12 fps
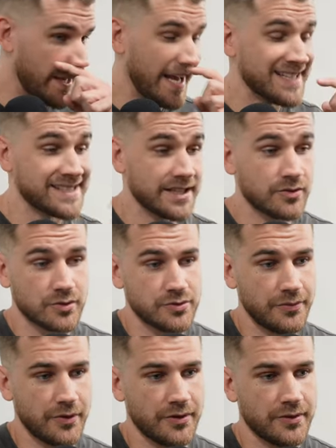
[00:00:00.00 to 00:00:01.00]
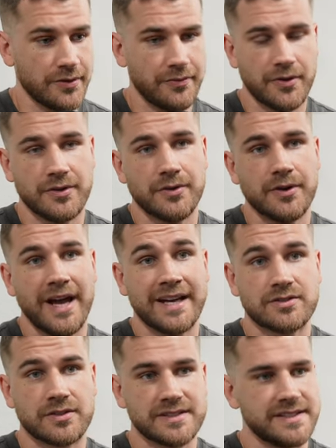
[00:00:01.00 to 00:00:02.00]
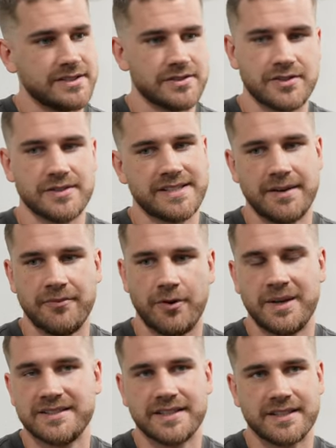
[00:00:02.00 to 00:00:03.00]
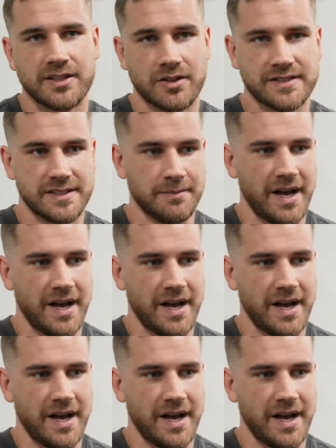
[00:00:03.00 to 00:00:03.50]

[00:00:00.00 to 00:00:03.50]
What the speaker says: As I told you, for the actors, it's the same for my technical team.